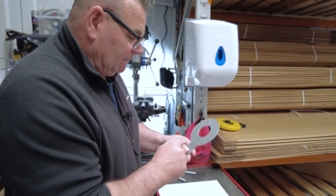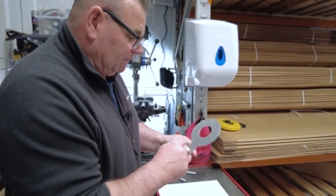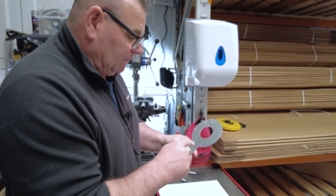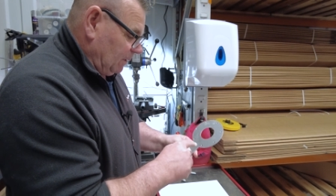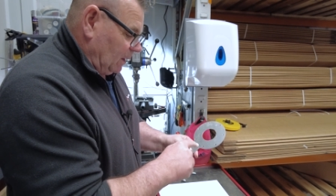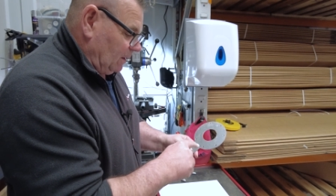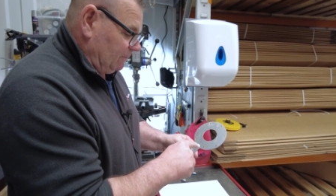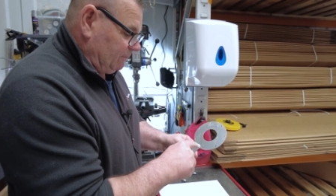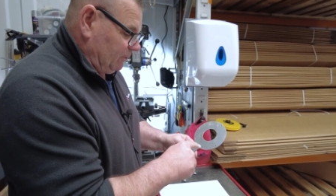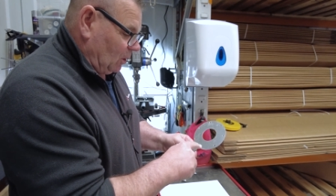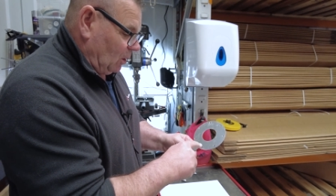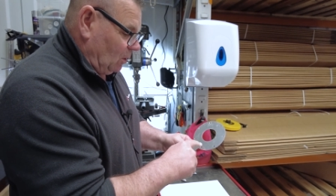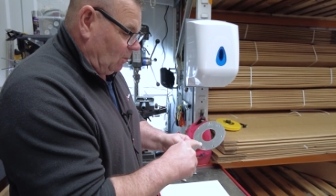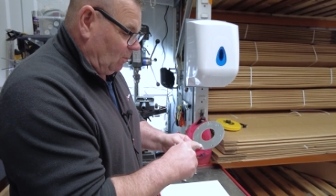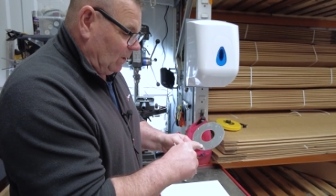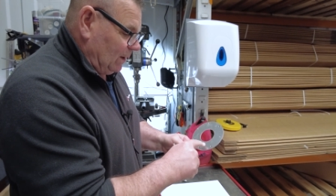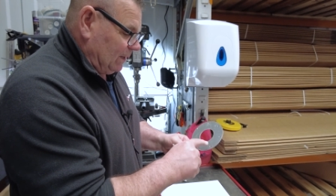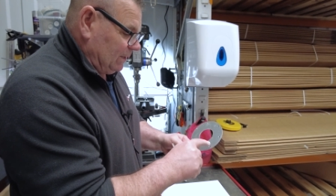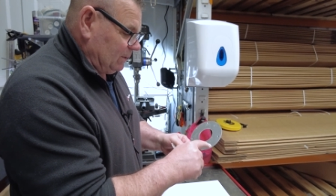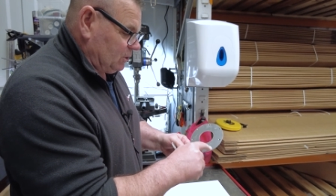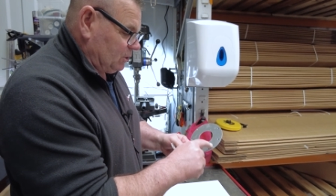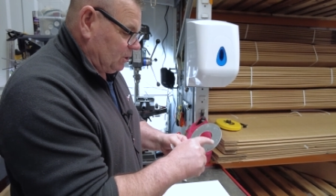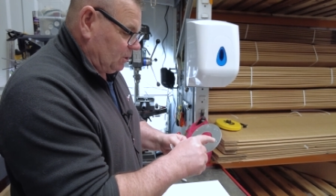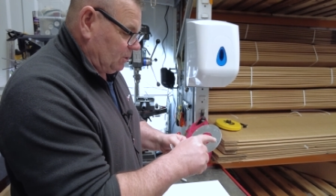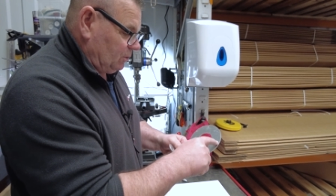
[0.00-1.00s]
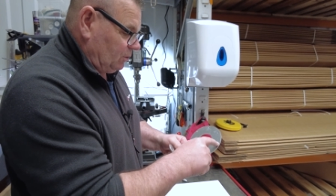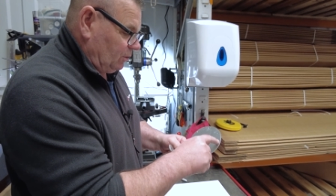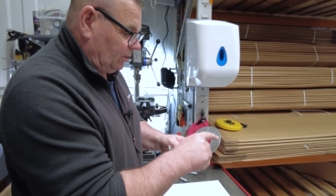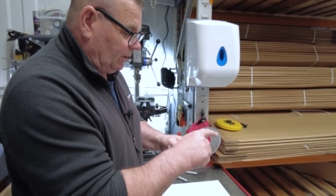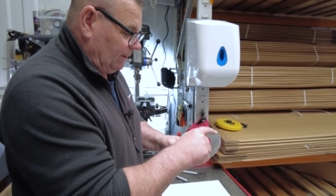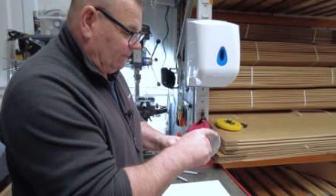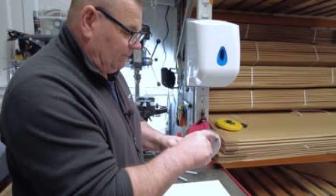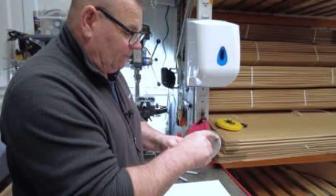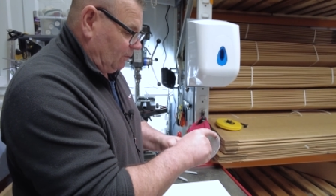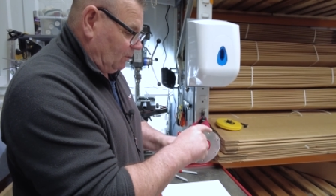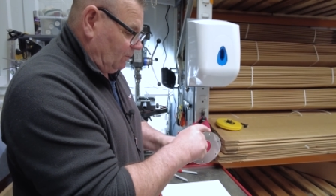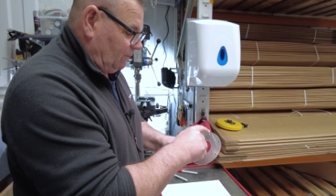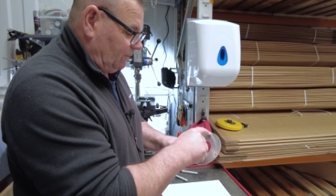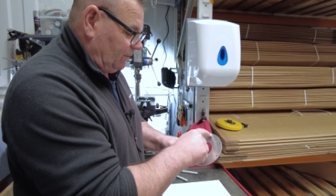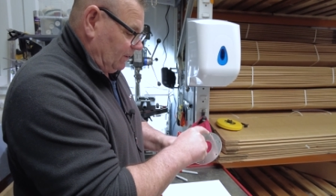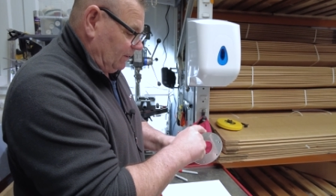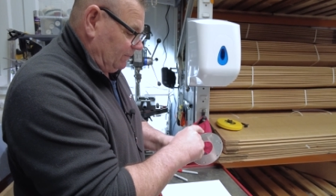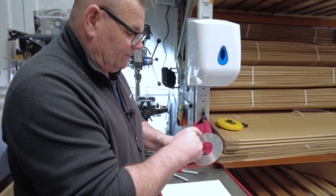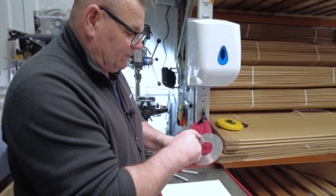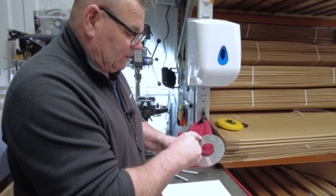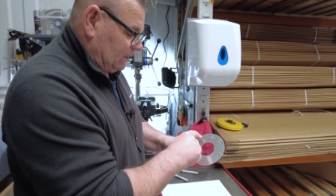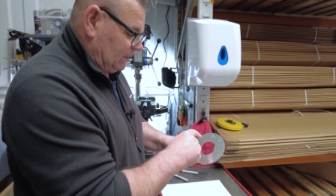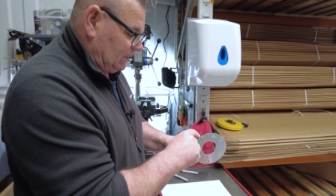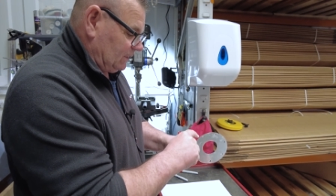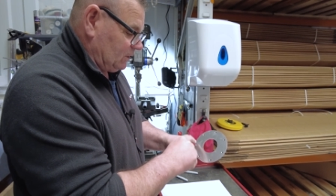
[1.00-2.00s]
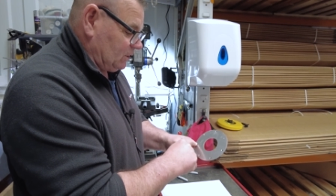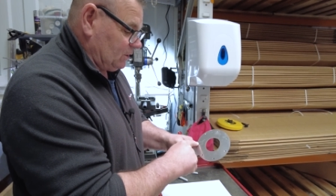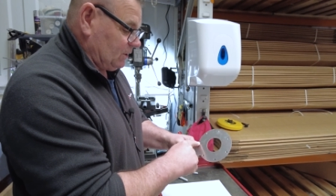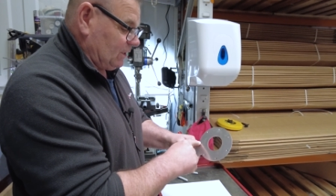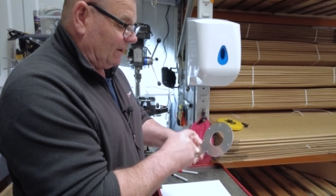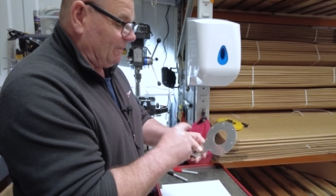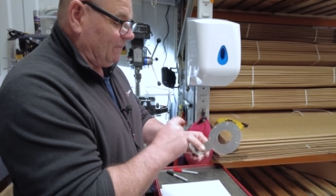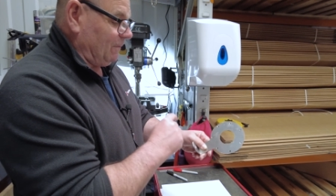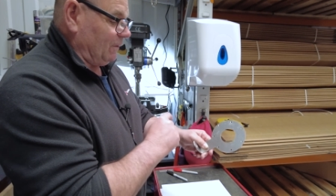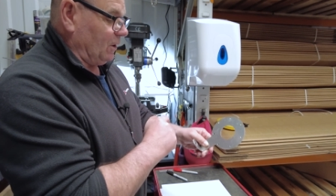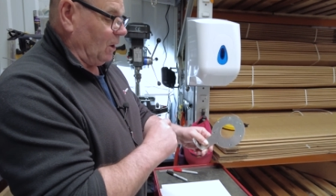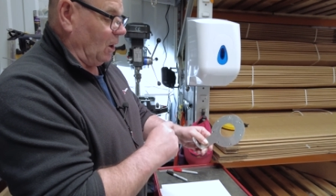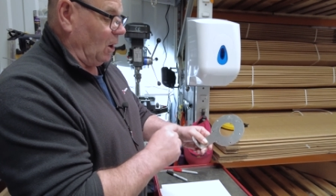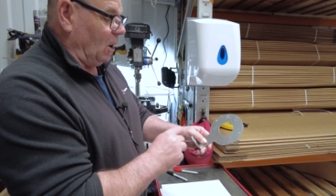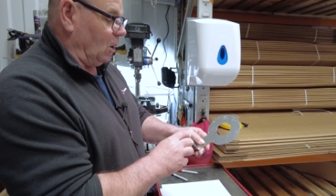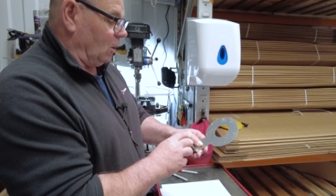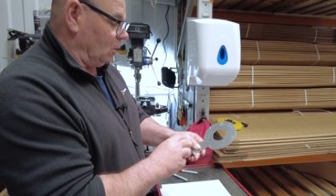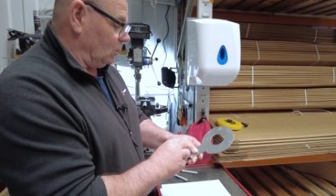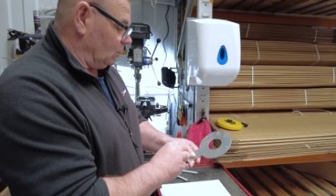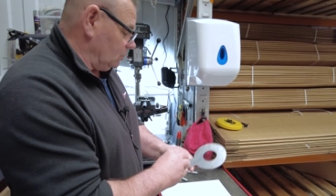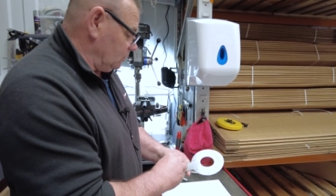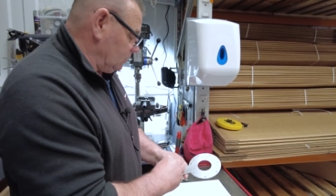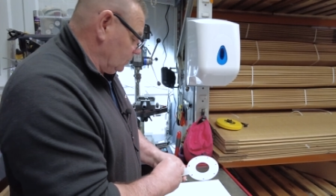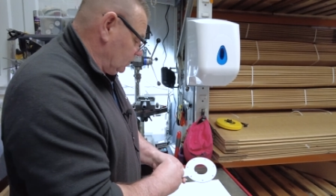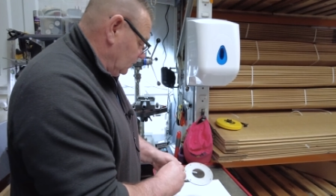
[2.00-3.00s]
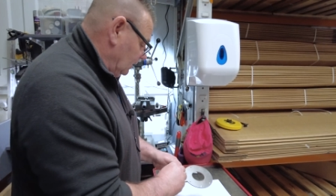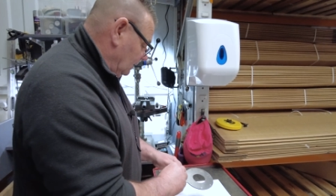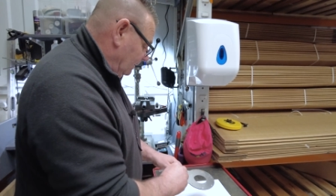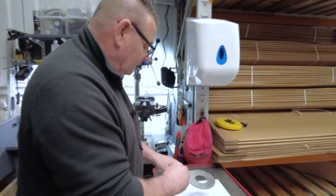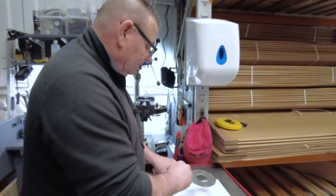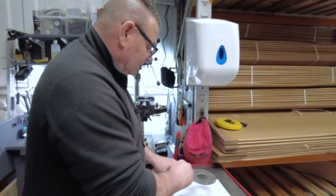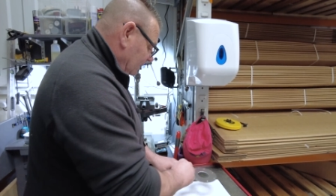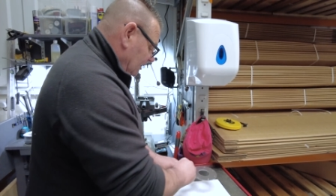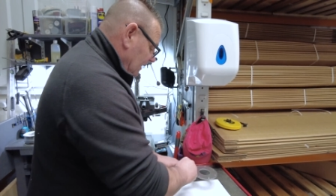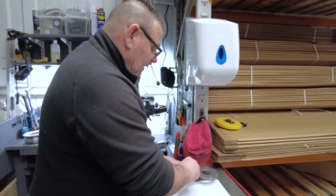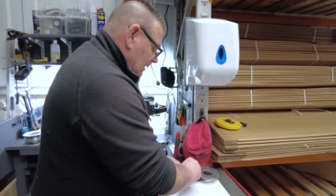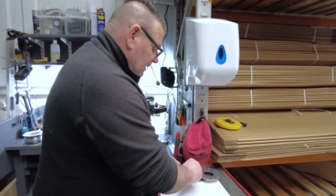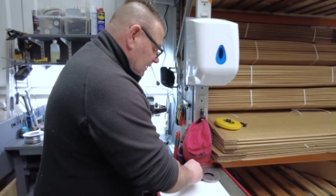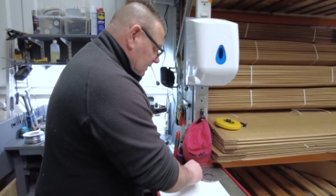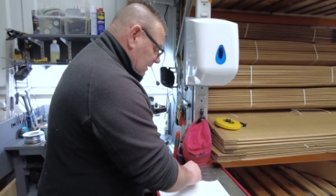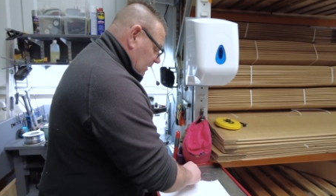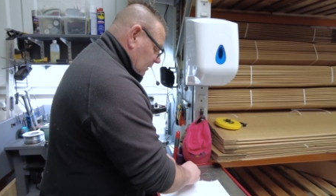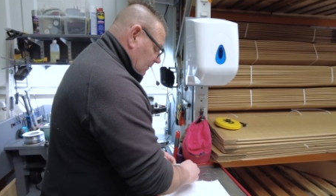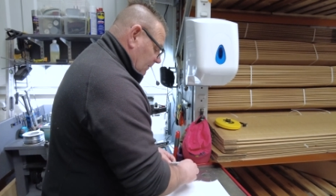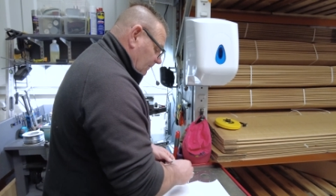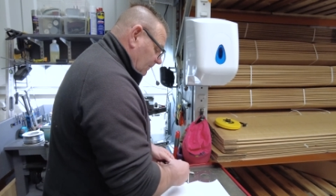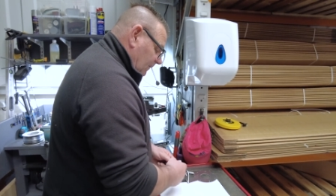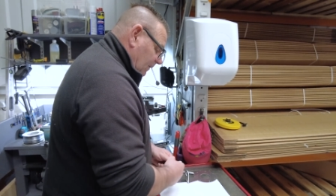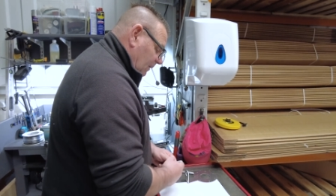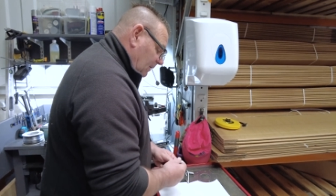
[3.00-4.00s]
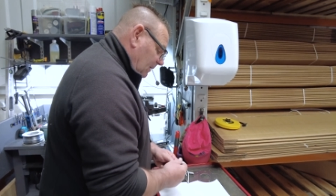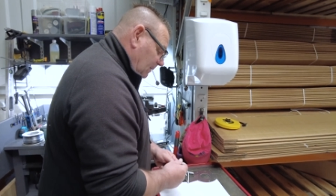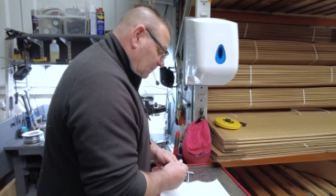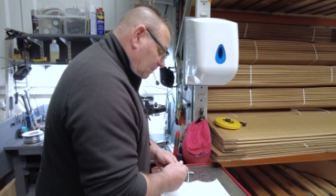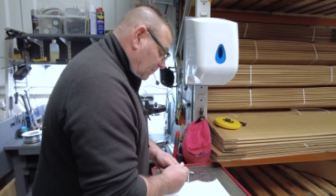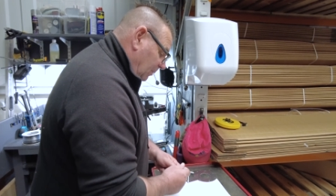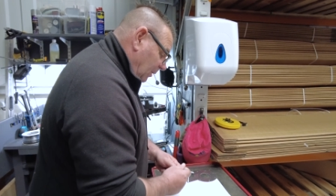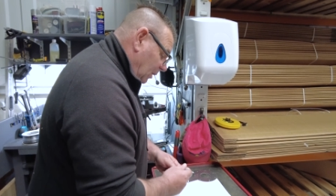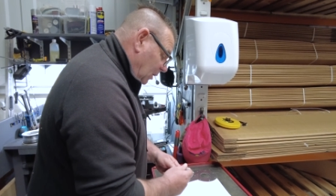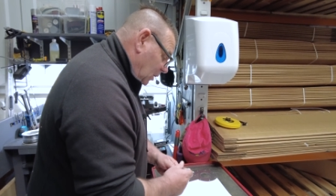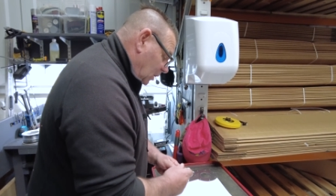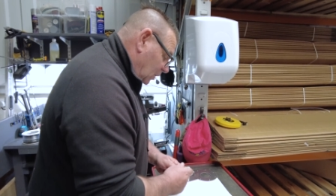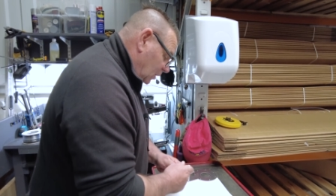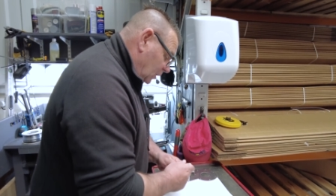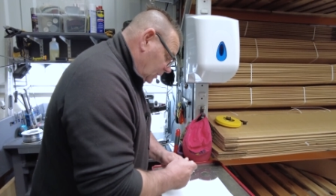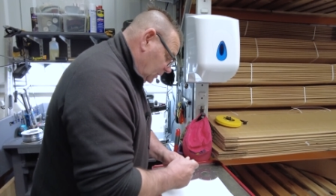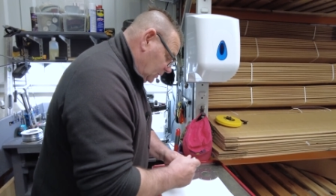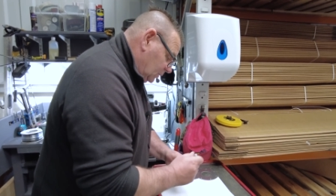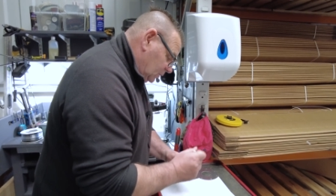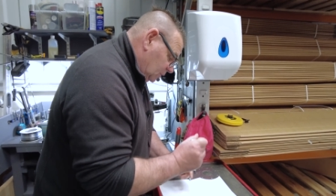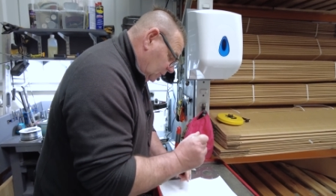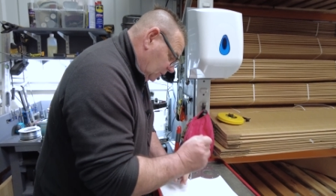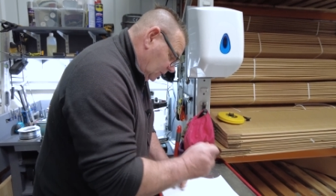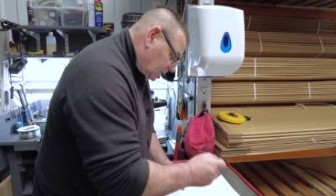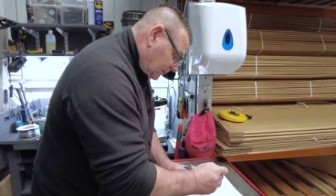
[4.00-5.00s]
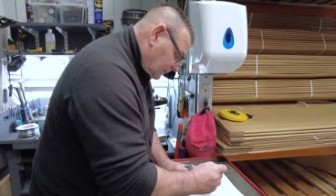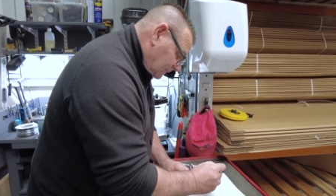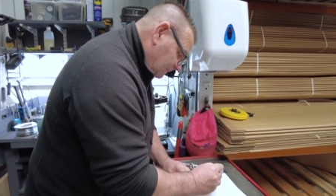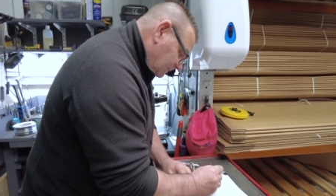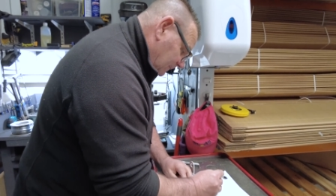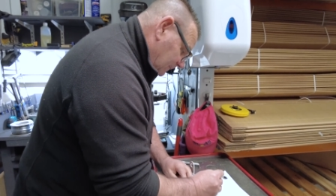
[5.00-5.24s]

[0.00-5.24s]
But I've got one, two, three, four, five, six, seven holes. So if I put,